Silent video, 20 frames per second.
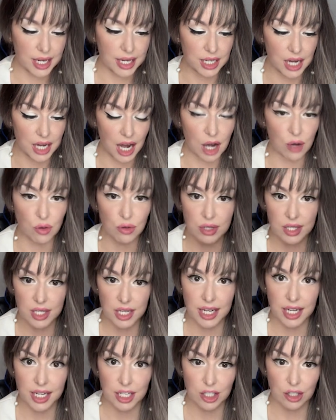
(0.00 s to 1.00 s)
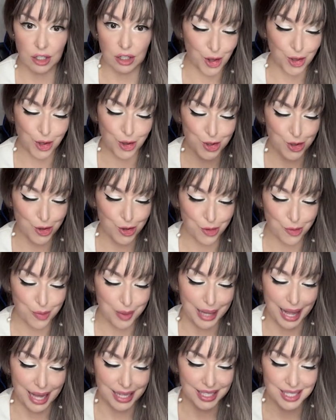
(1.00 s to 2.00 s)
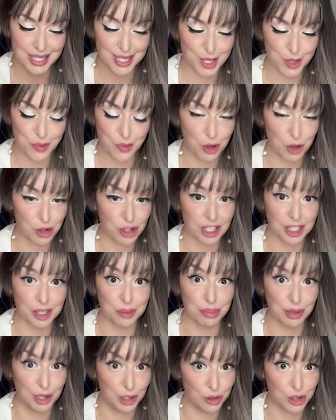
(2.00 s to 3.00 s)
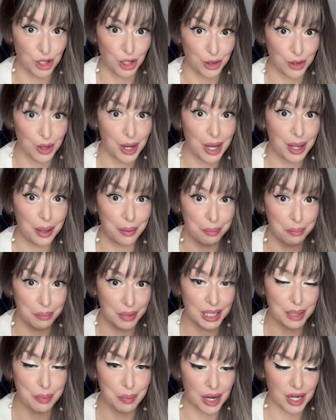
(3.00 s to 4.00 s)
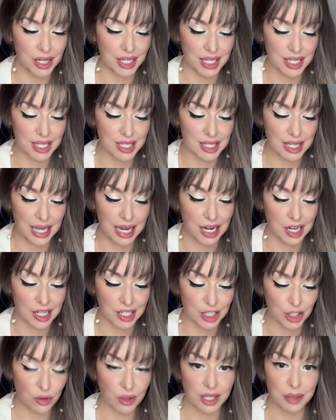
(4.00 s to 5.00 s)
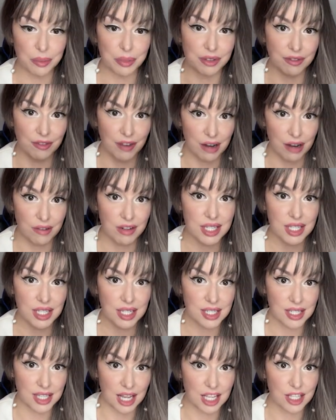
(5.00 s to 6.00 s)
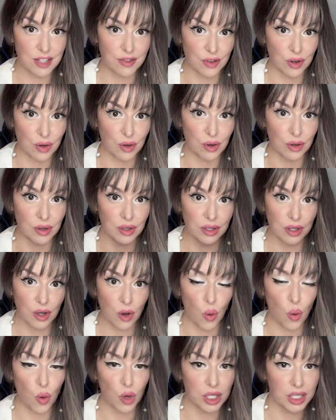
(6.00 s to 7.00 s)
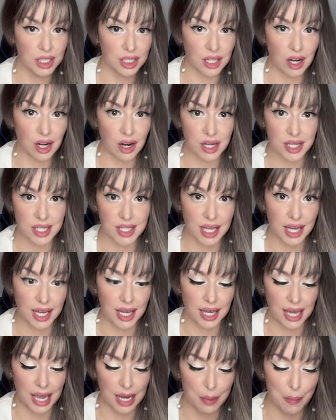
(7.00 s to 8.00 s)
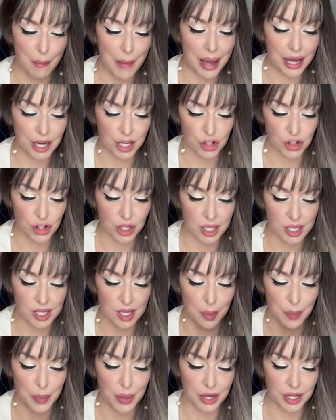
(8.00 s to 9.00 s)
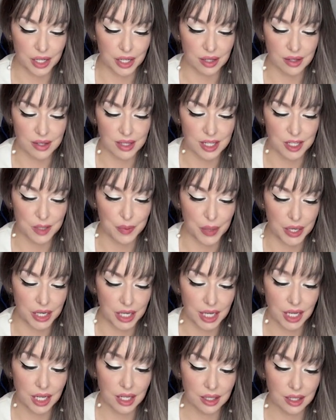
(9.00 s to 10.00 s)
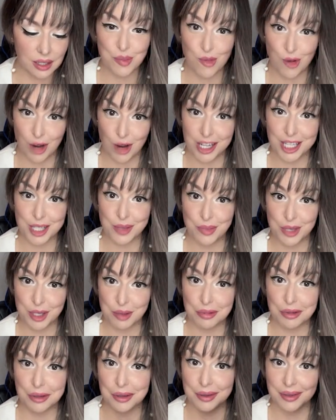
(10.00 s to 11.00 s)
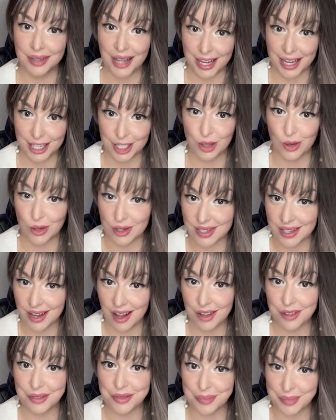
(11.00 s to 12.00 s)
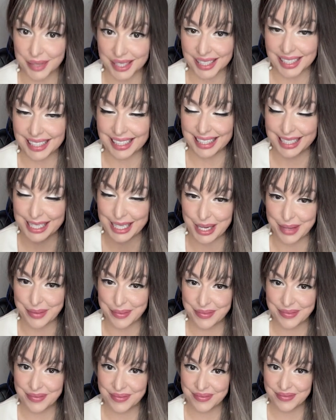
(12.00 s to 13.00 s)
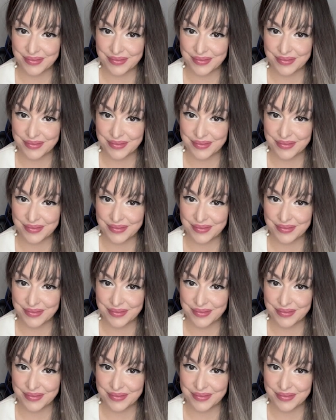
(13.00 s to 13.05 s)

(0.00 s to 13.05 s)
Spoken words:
in house 8 lots of planets, especially Pluto, big money is there. You can be very successful organizing and managing somebody else's money, bringing people and yourself big income.